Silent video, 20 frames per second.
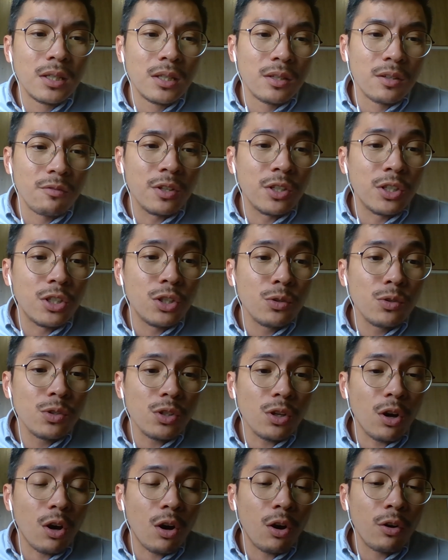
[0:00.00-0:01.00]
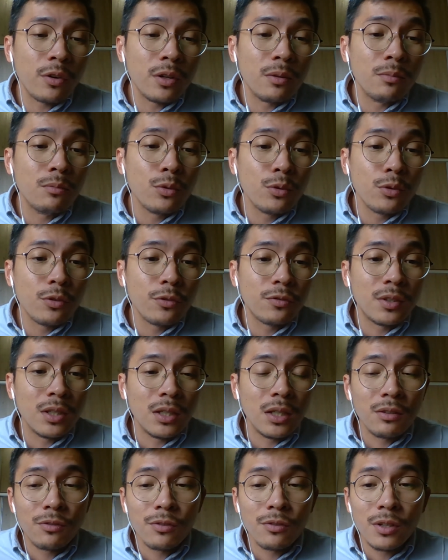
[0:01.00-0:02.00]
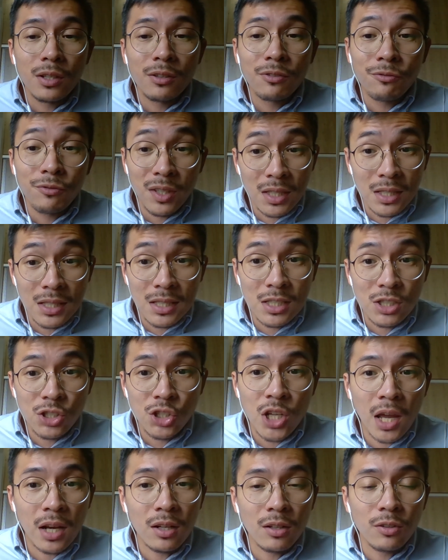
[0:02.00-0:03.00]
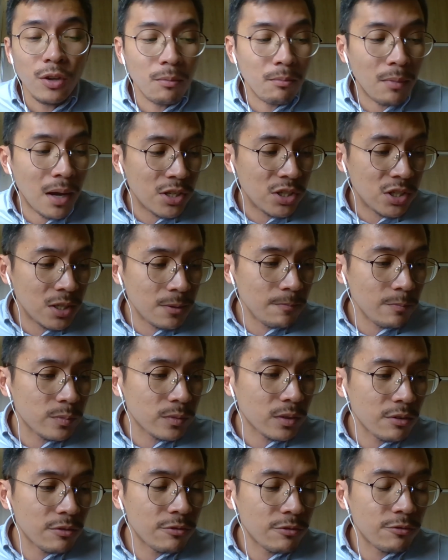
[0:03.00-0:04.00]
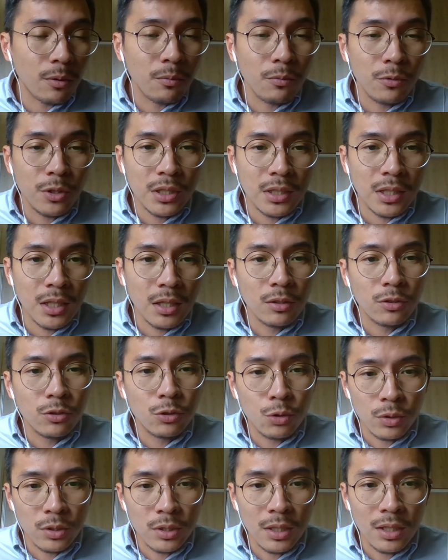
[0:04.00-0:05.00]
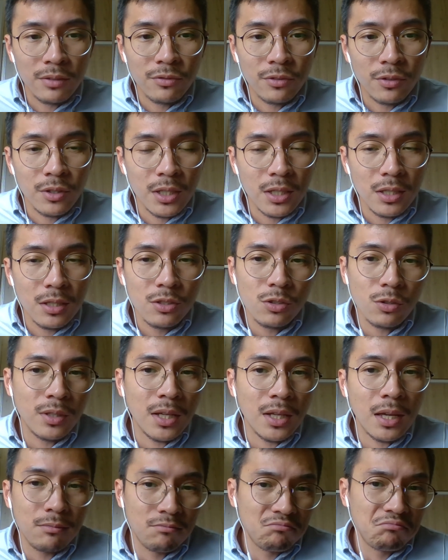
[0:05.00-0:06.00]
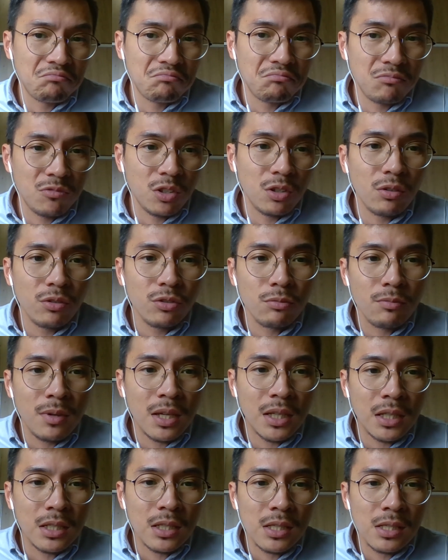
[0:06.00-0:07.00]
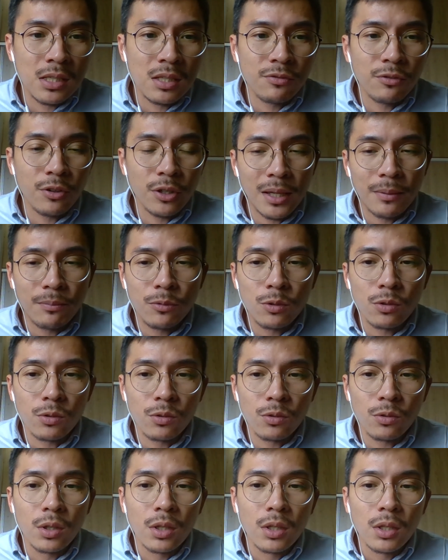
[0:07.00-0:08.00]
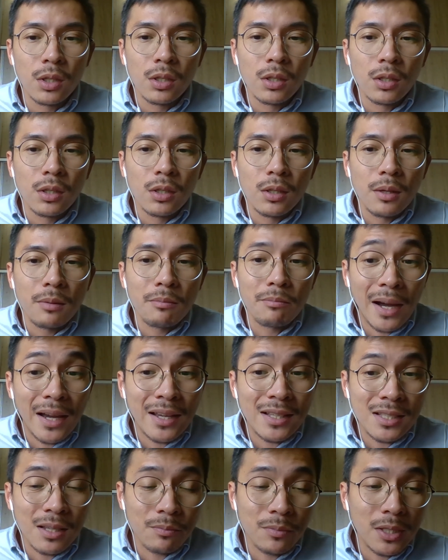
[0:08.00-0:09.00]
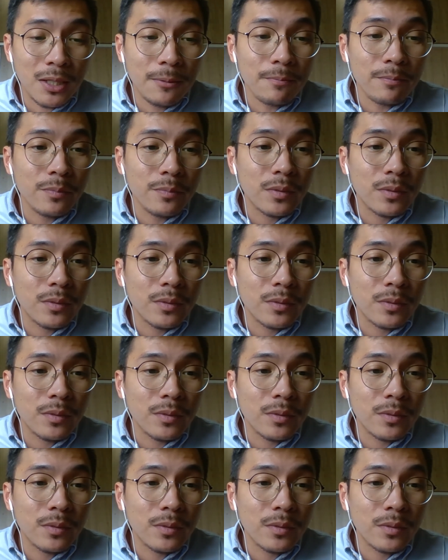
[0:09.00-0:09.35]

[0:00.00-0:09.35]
Reduce or remove delivery fees. Channel your margin from retail to delivery so that you make it easy for them to buy something.